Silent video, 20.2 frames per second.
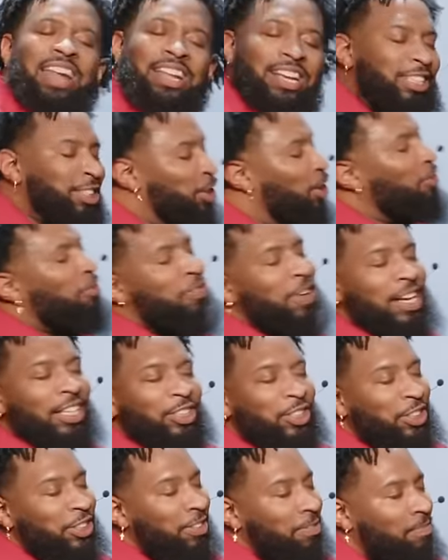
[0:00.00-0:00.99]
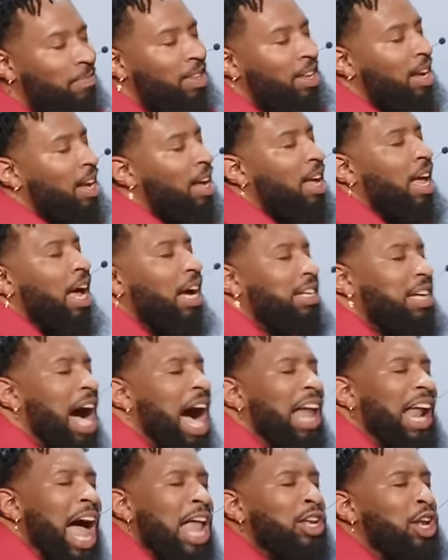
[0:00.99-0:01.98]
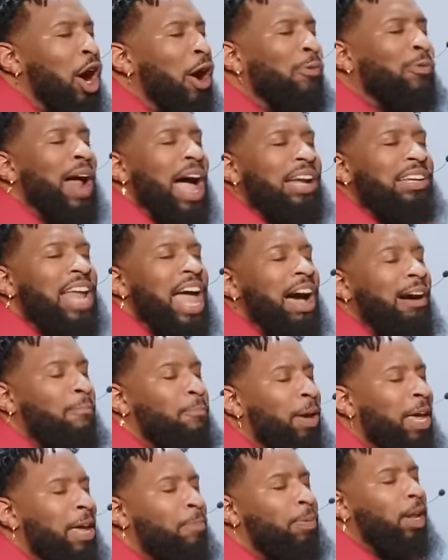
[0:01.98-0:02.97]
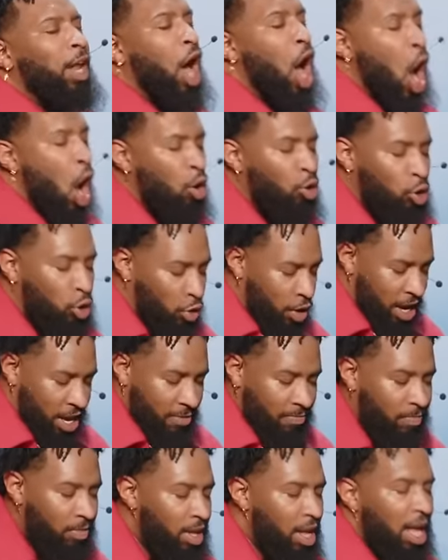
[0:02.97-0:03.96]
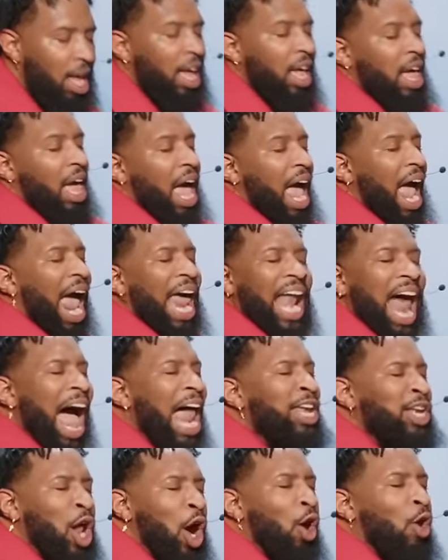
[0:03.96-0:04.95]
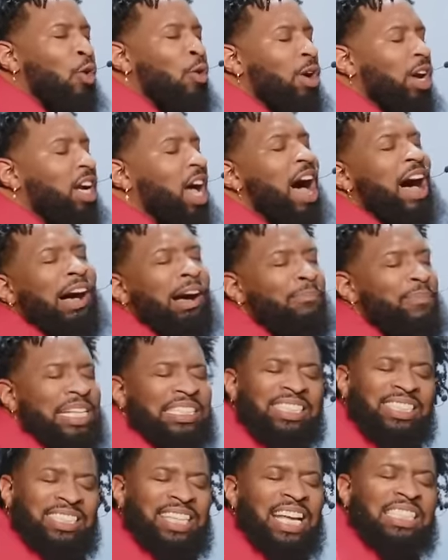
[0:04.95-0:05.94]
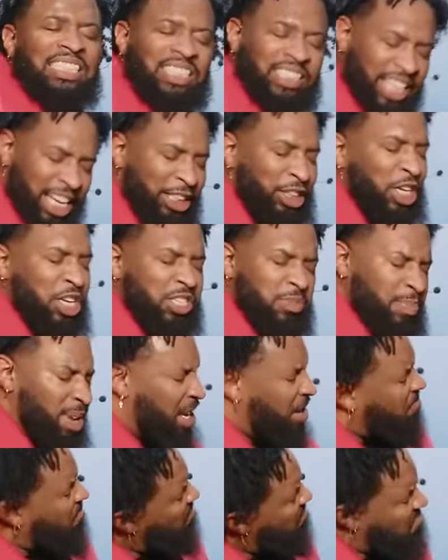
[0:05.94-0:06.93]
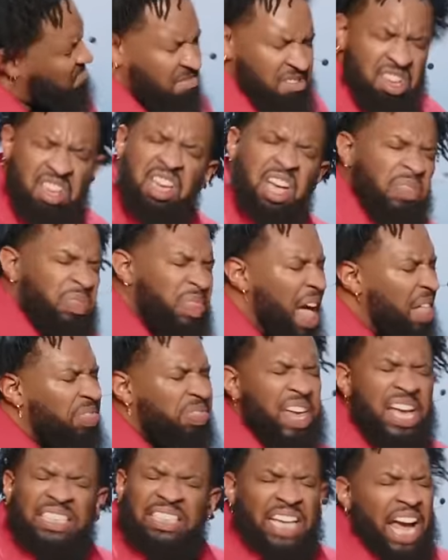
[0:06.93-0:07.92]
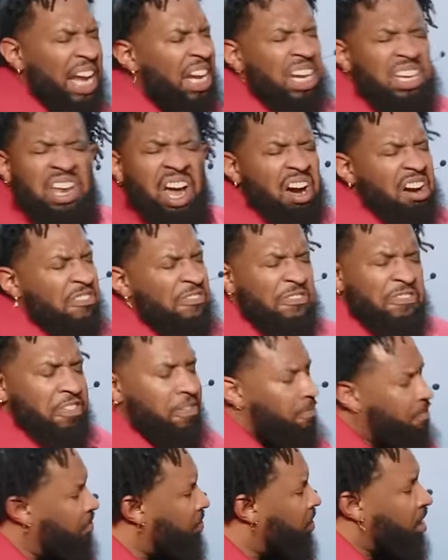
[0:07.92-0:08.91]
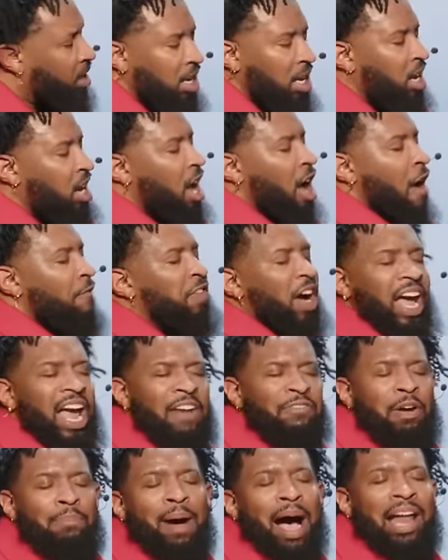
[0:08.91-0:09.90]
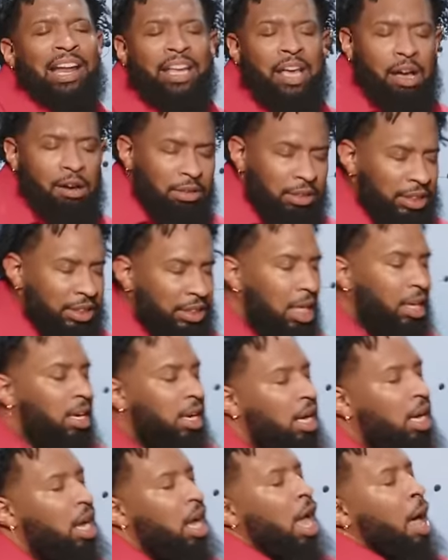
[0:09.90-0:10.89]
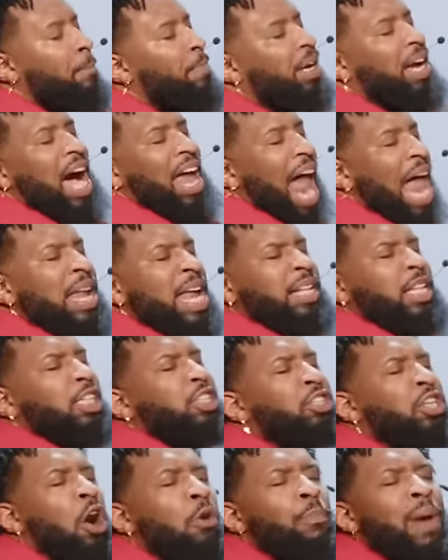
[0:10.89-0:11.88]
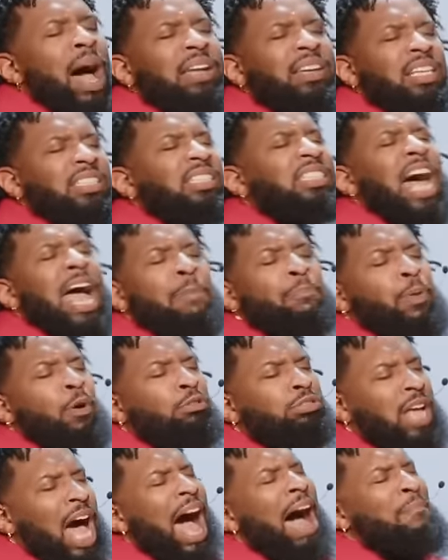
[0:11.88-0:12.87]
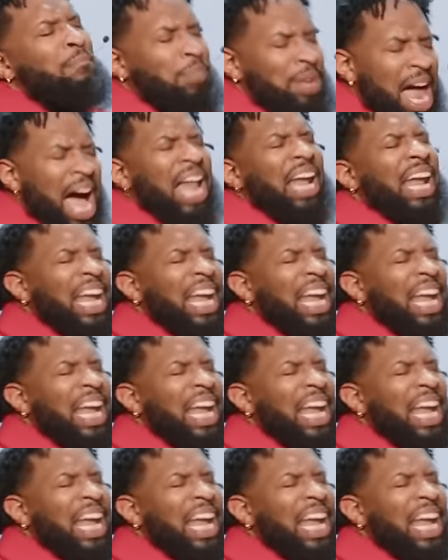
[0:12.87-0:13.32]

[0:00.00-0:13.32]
these two fish. God, I know right now people are hungry. And I know common sense teaches me that this ain't enough for everybody else. But God, I need to show my disciples I'm not